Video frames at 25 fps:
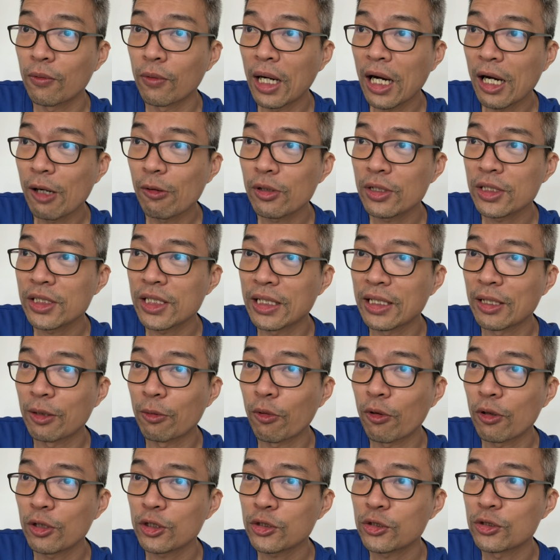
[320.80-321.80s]
While I was in the
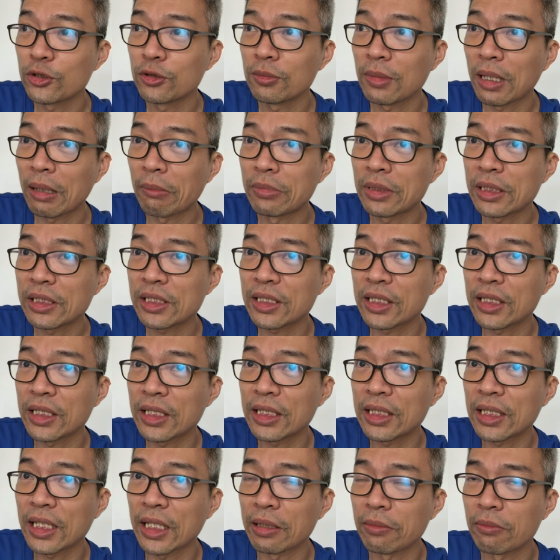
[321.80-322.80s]
washroom, I'm just
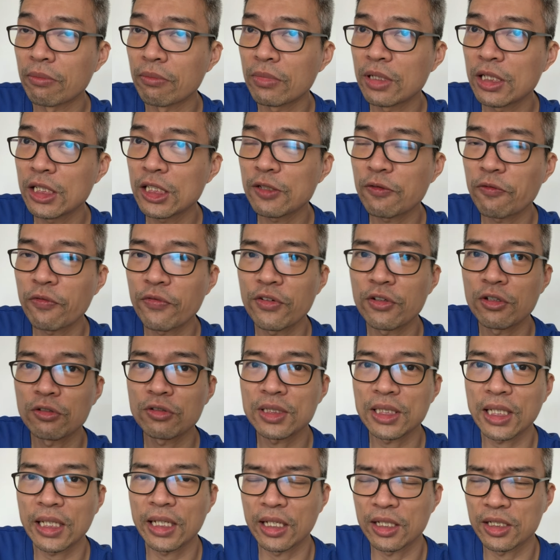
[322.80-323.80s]
thinking like, this
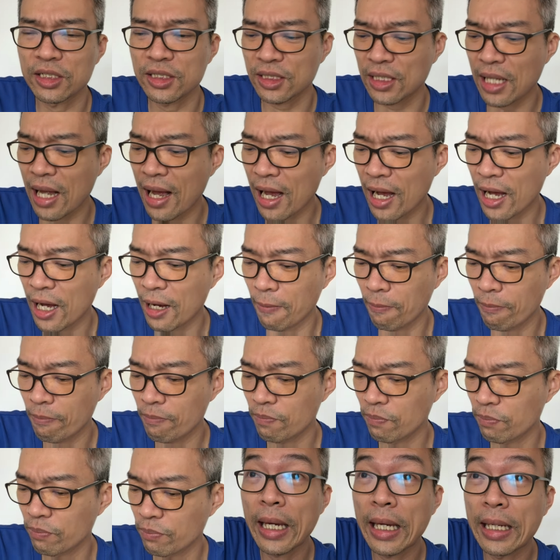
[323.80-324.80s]
feels like a StarHub,
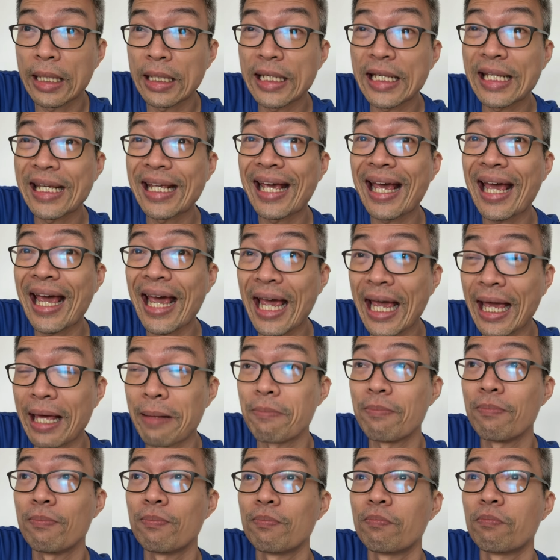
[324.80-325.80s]
and it had
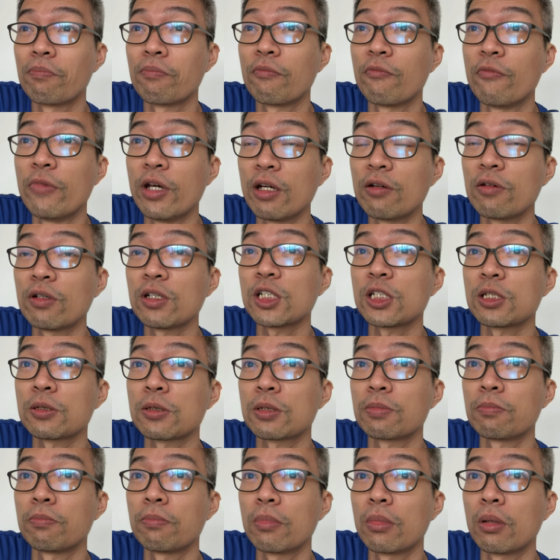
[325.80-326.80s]

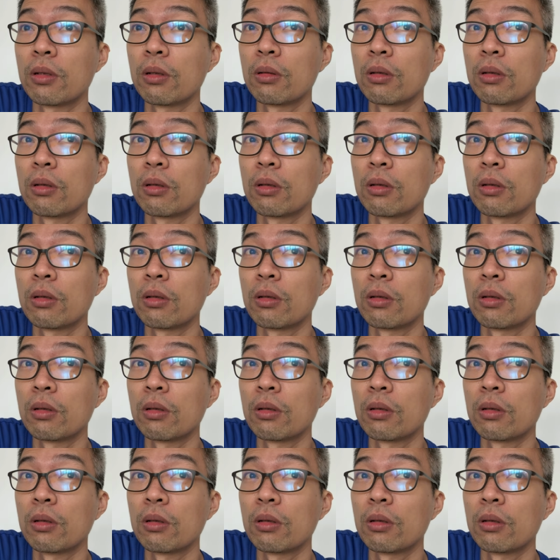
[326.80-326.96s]
various